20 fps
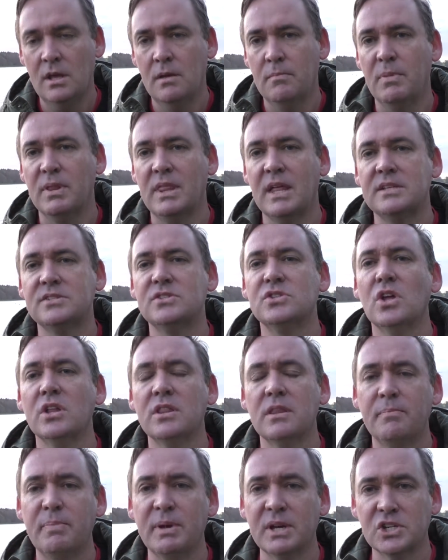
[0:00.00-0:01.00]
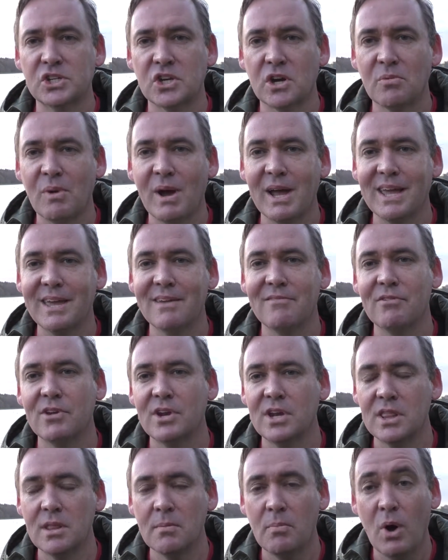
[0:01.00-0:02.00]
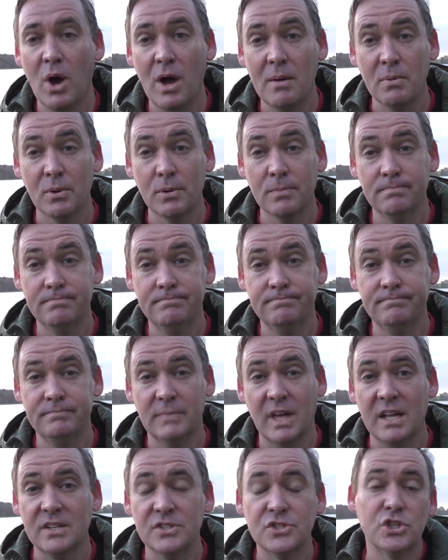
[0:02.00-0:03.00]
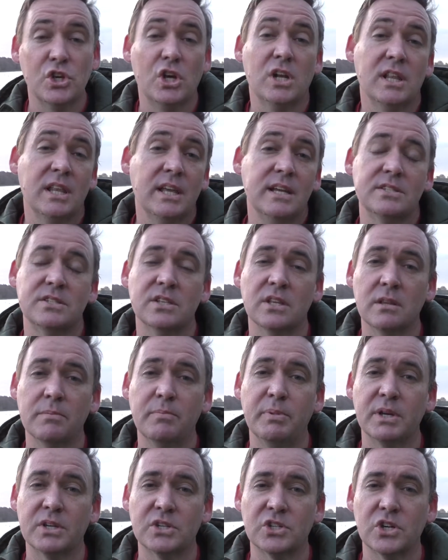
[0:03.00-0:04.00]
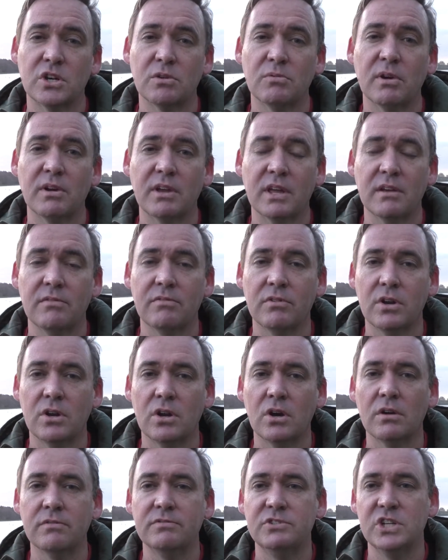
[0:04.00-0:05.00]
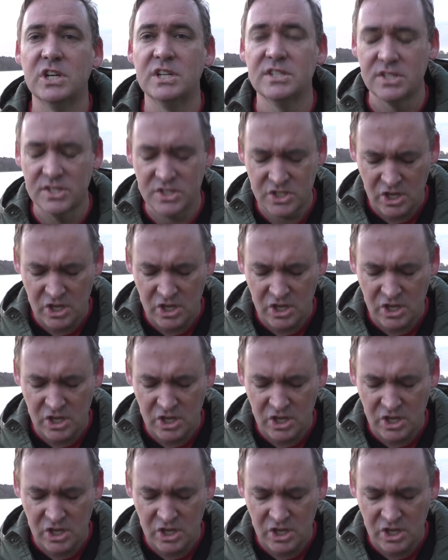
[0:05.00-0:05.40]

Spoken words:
But that's not the picture we're given in the Bible. And certainly it's not the picture we're given of Jesus.